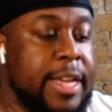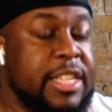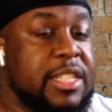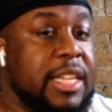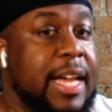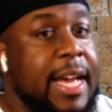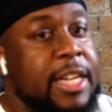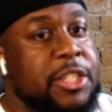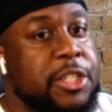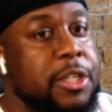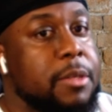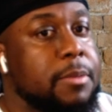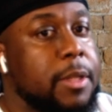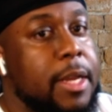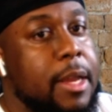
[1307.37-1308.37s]
his last
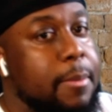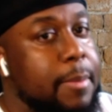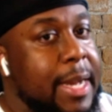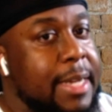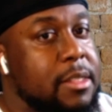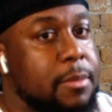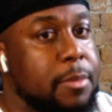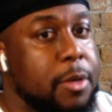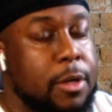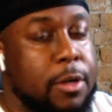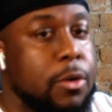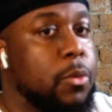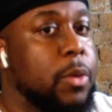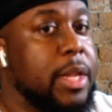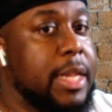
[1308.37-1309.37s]
year playing
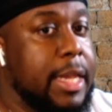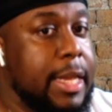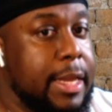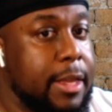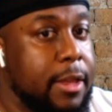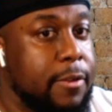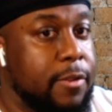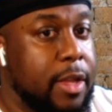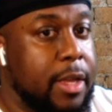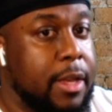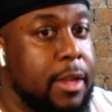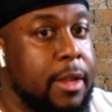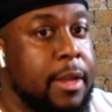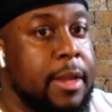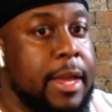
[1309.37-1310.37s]
basketball, we did give
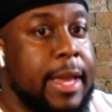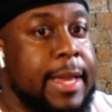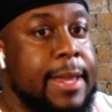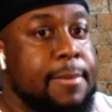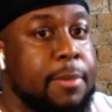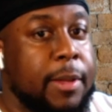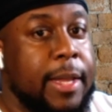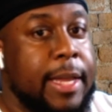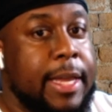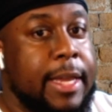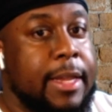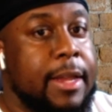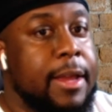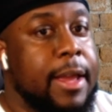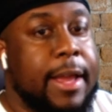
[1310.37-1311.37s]
in and he
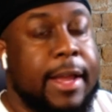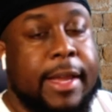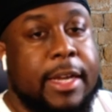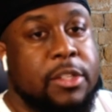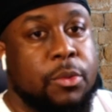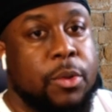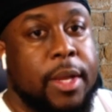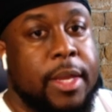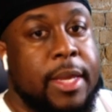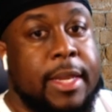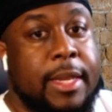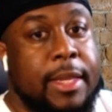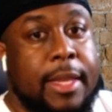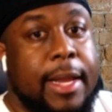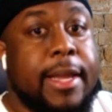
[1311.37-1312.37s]
played. And guess what?
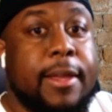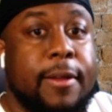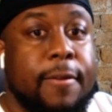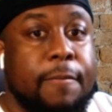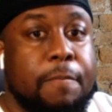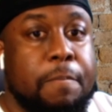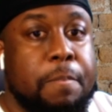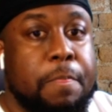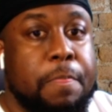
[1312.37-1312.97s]
He didn't like it